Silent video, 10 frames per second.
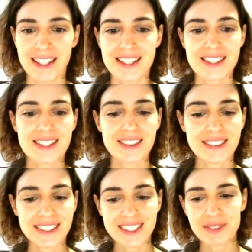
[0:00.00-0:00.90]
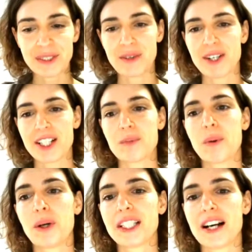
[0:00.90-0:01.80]
So, this is what I wanted to
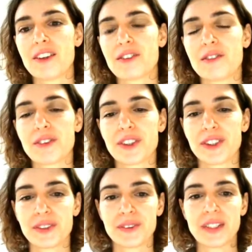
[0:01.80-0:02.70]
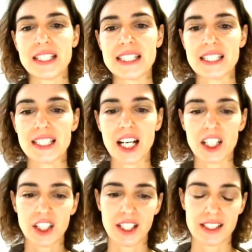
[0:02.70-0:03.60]
point out for you. It's not
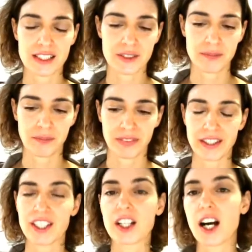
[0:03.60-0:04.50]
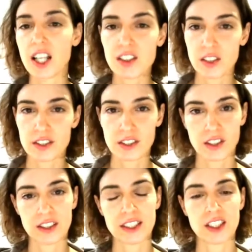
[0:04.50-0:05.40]
just the country it's
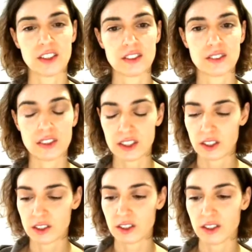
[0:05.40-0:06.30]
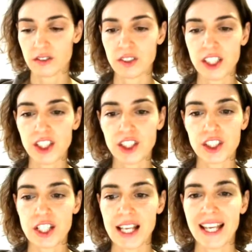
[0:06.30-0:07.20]
on it's on the it's also the
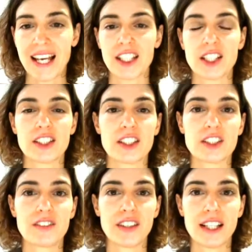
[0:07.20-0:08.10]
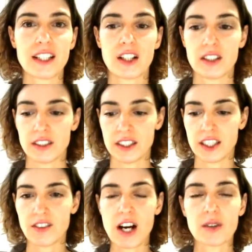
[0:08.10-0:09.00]
region and on the terrain on the
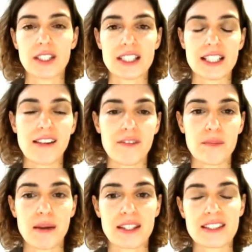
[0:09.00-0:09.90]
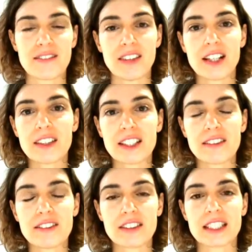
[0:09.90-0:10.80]
ground itself might it's very
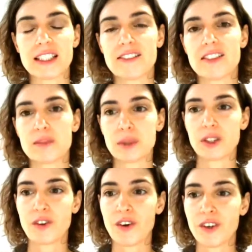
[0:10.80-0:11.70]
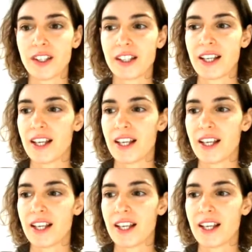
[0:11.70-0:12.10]
different if it's been growing